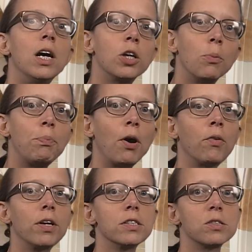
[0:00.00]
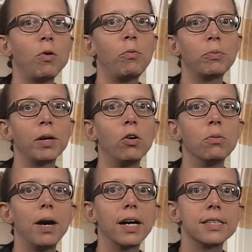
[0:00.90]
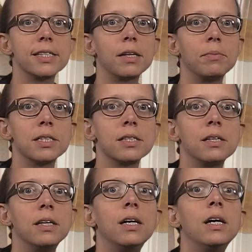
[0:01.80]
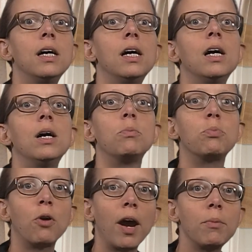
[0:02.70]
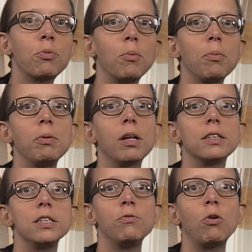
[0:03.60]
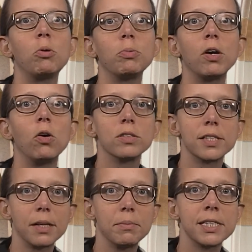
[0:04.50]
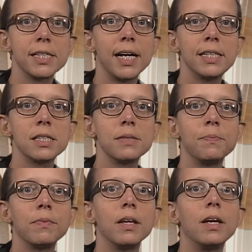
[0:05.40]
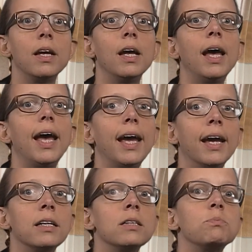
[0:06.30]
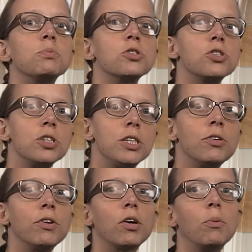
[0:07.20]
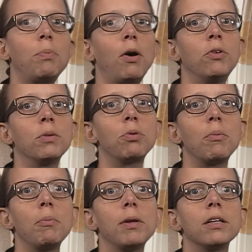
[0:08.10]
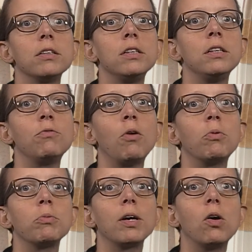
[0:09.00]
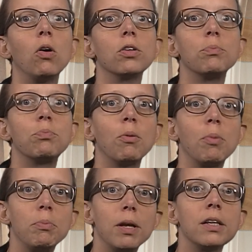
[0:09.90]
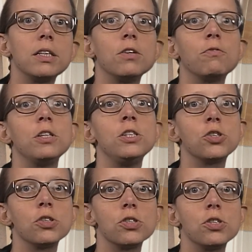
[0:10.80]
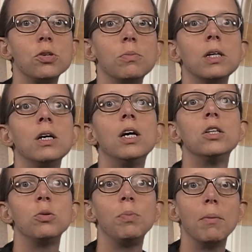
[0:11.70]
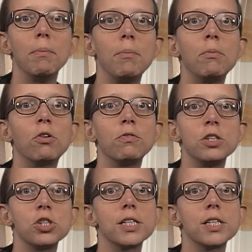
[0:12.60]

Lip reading: components for what we call market segments, prior probability for what we call segment size, and posterior component probability for what we call the probability of each consumer to be a member of each